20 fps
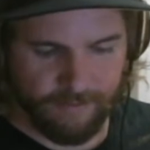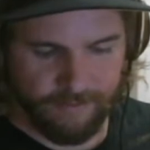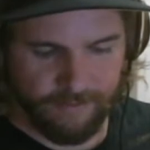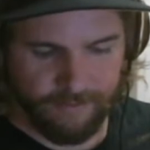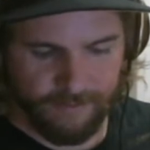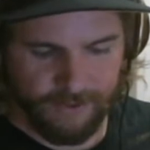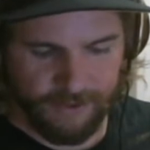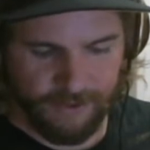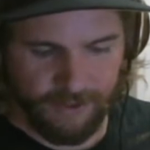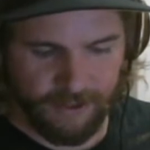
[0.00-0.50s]

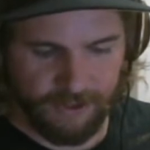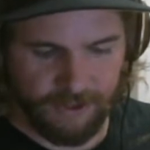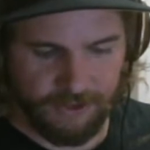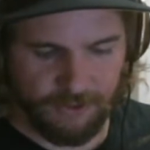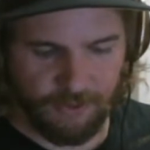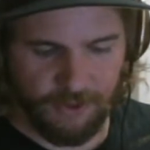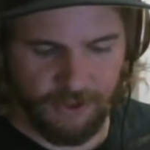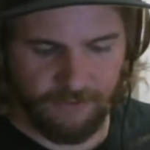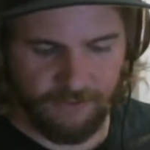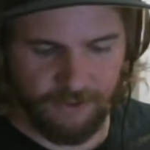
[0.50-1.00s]
So that
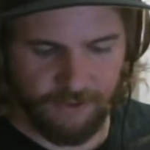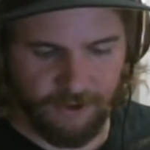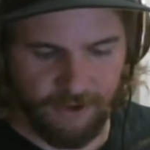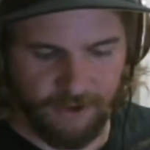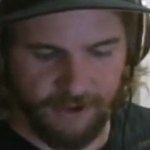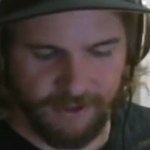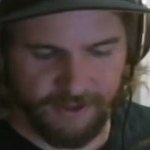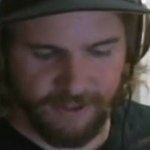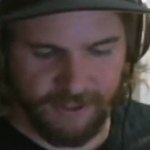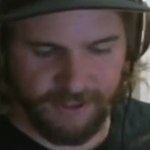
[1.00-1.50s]
will give you
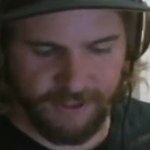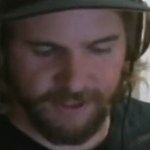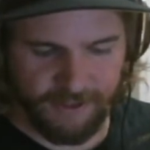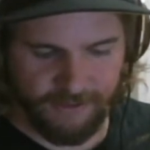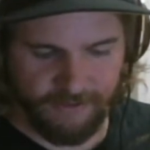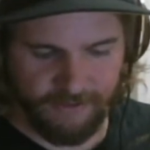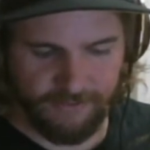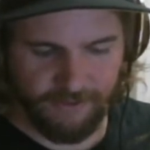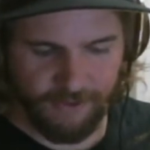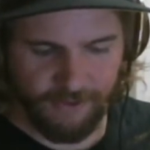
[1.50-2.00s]
context
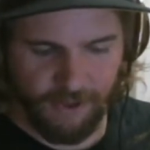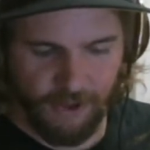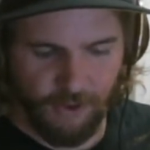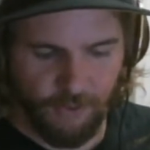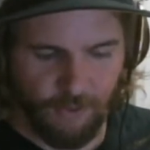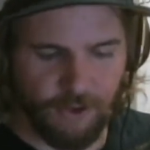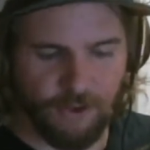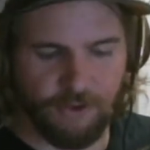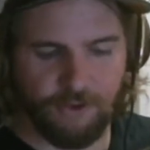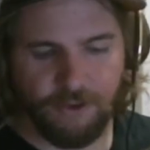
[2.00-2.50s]
of
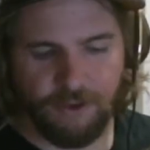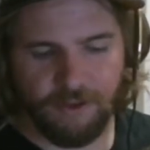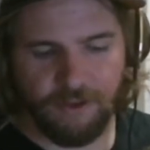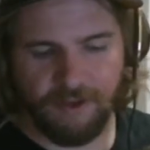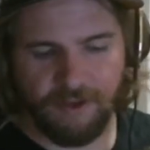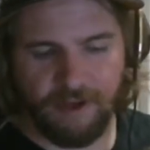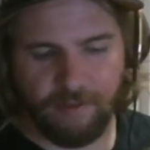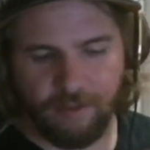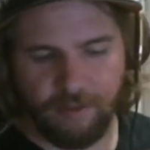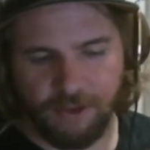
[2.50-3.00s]
what you think the
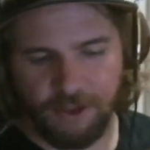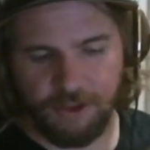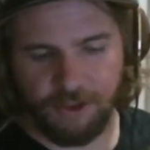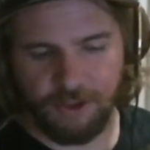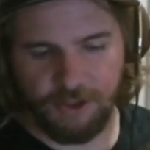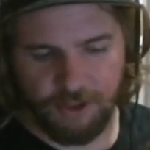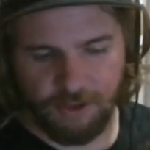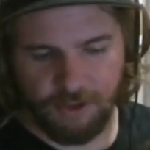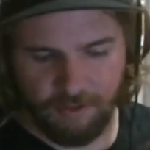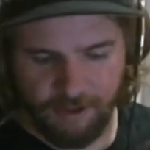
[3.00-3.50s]
temperature
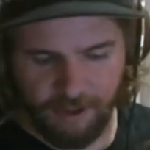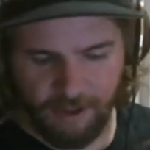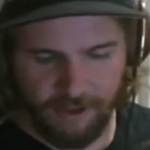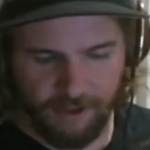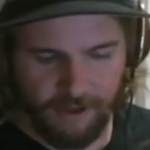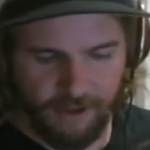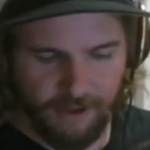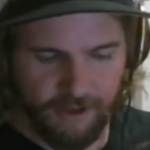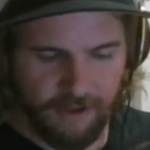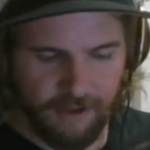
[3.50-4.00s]
should be.